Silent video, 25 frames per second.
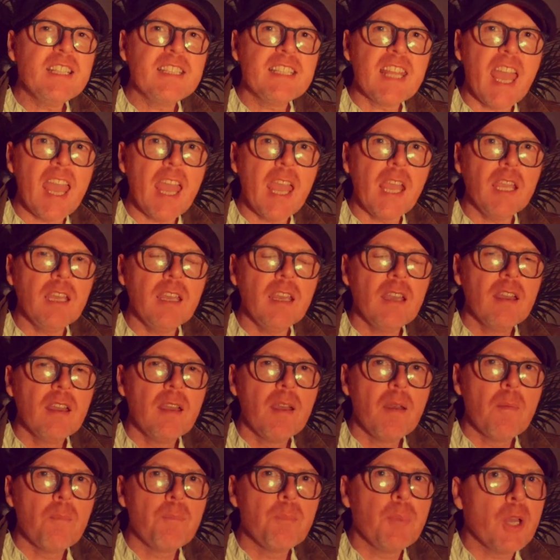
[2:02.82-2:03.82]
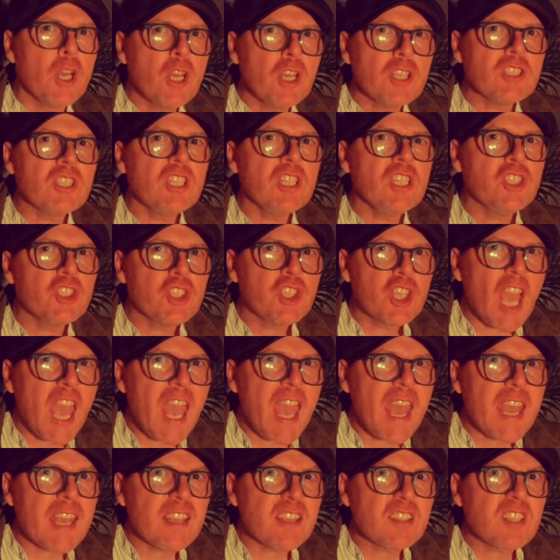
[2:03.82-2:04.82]
day, Percy
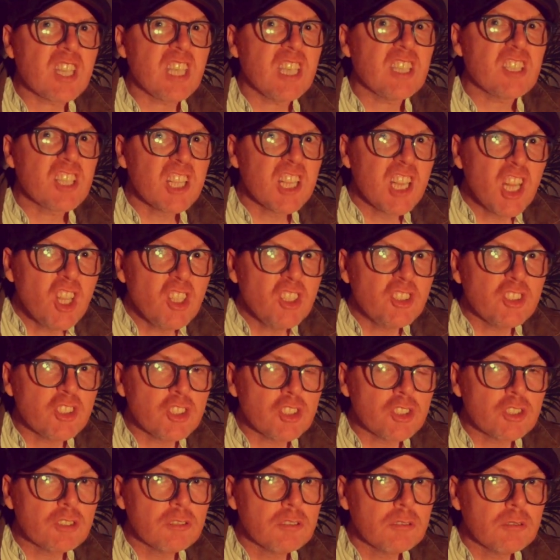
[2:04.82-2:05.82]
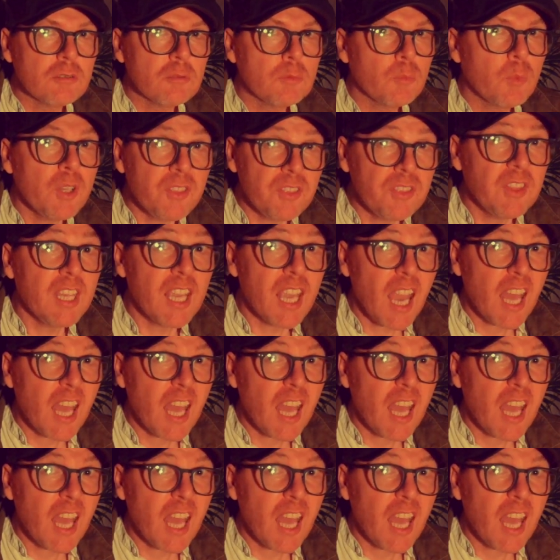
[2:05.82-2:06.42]
shares his lunch with the